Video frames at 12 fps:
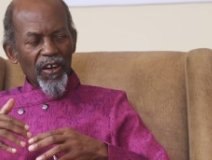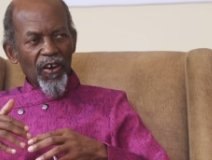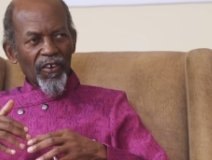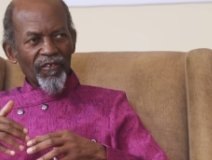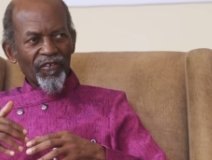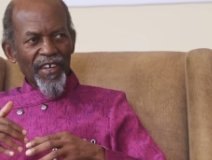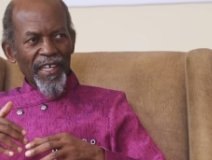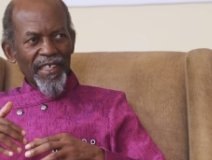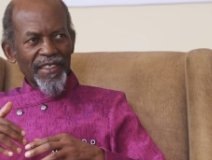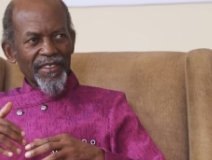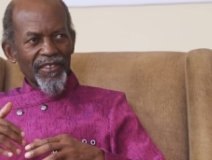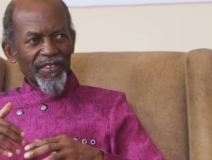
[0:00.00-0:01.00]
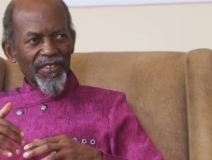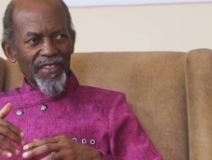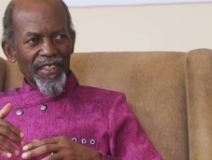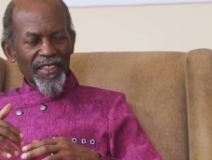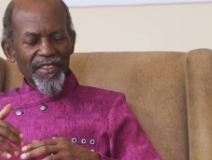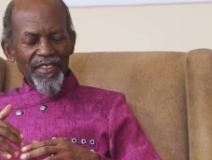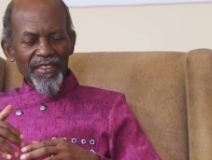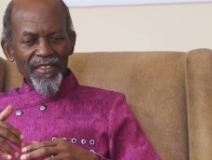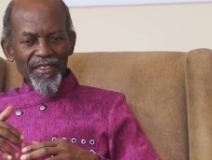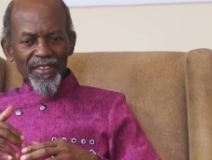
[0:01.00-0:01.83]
alpha state.